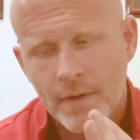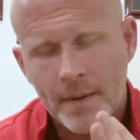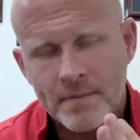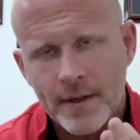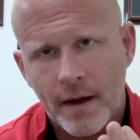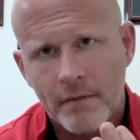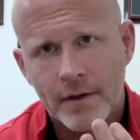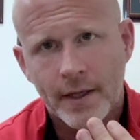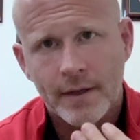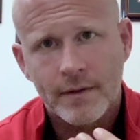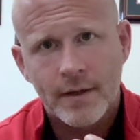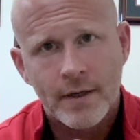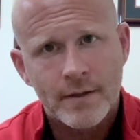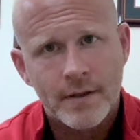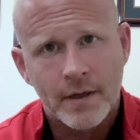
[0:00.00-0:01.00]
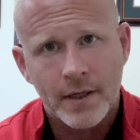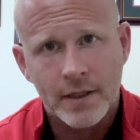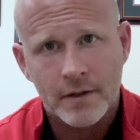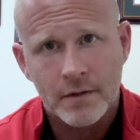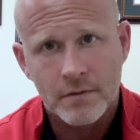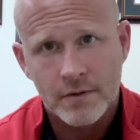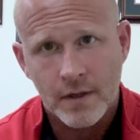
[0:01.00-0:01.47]
reps, everything. Here's how I
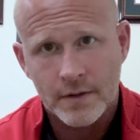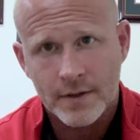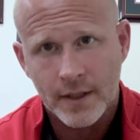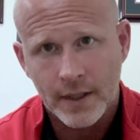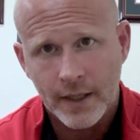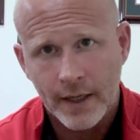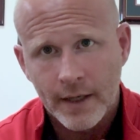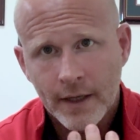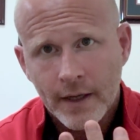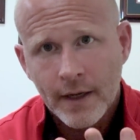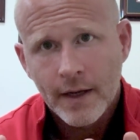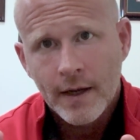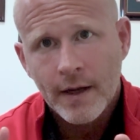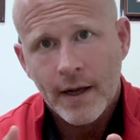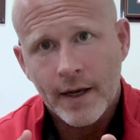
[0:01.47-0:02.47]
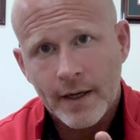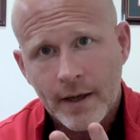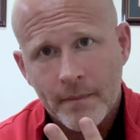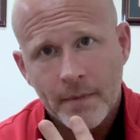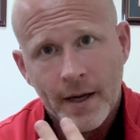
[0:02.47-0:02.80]
get the results I get. I got